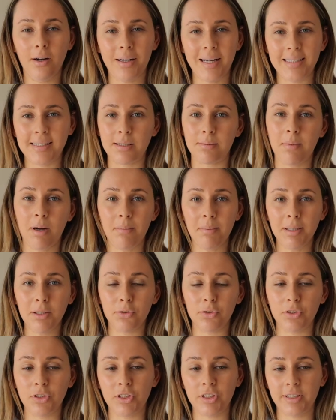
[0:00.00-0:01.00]
Okay, so I'm on my
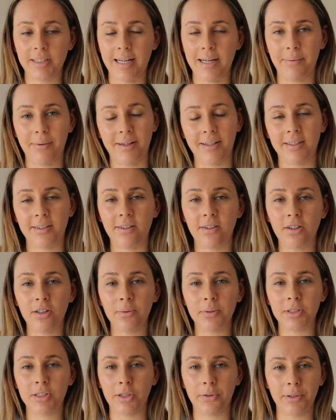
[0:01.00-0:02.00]
lunch now and I thought I
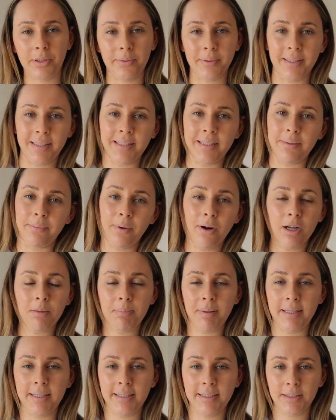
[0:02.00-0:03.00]
would show you quickly what
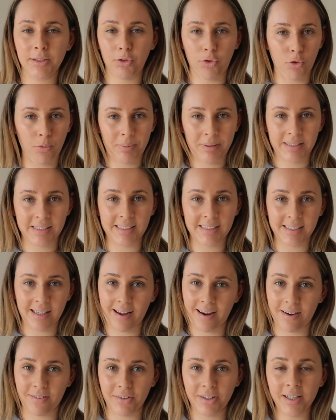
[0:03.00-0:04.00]
I picked up in
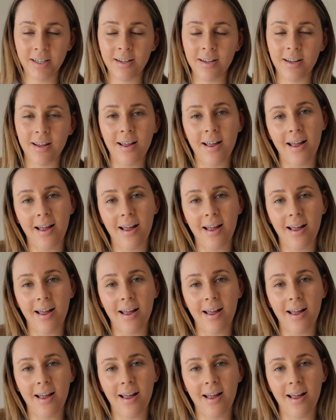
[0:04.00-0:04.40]
Zara.